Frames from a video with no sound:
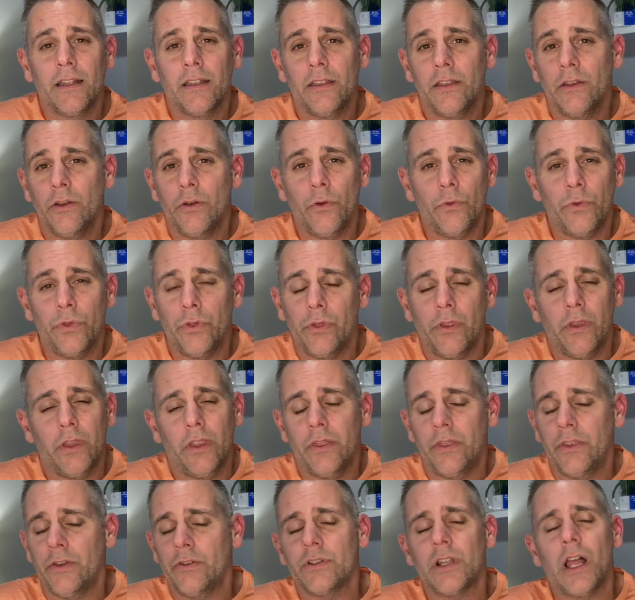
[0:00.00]
Now
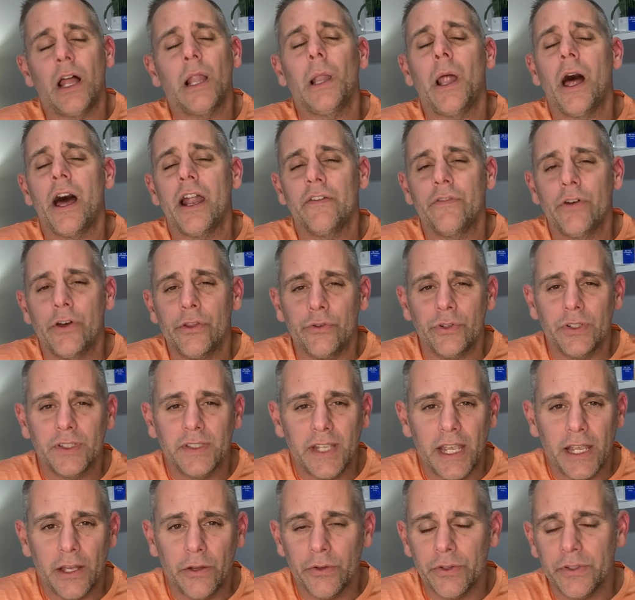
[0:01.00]
there's a lot of other
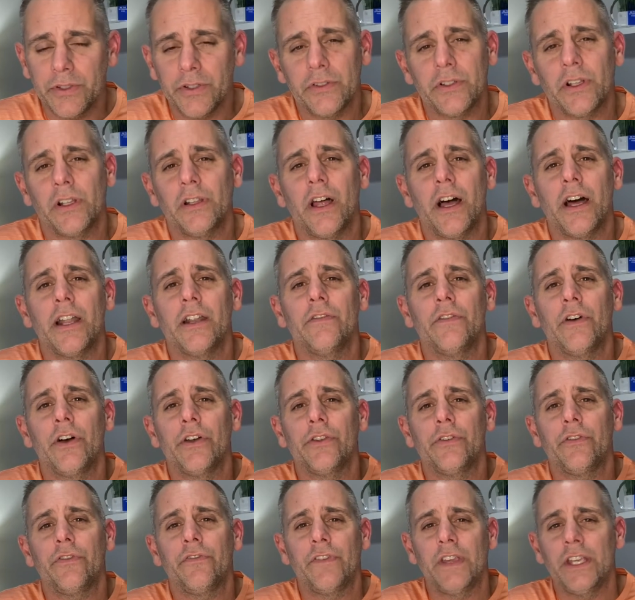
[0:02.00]
sales, there's a lot of
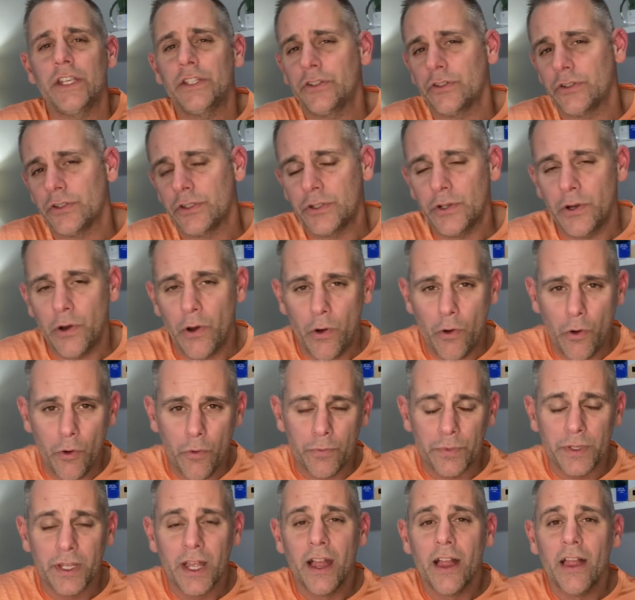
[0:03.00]
other features to
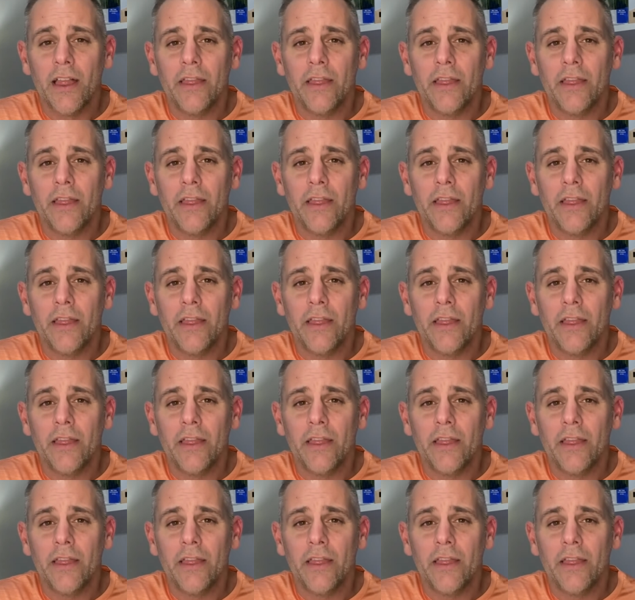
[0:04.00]
homes.